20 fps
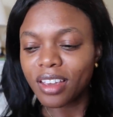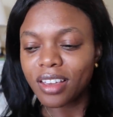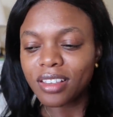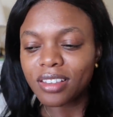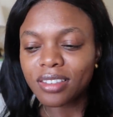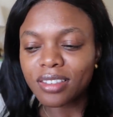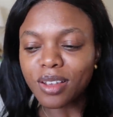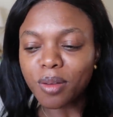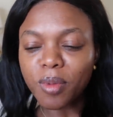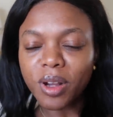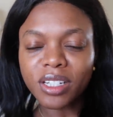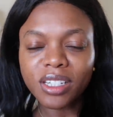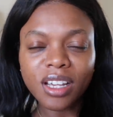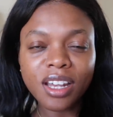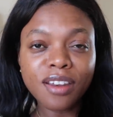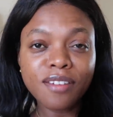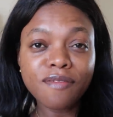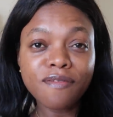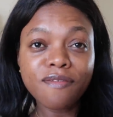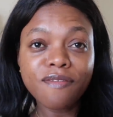so much
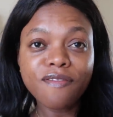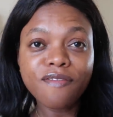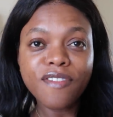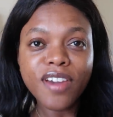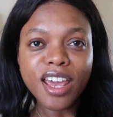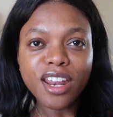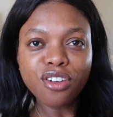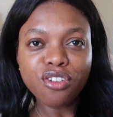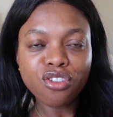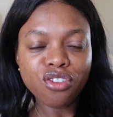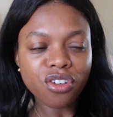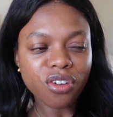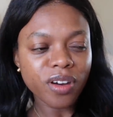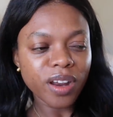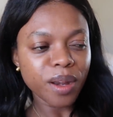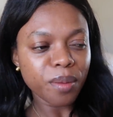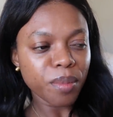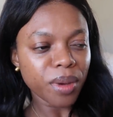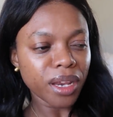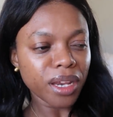adventure
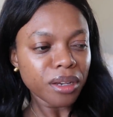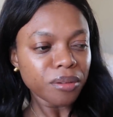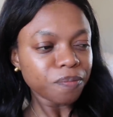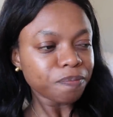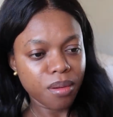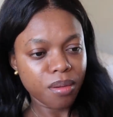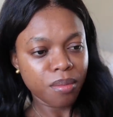in me.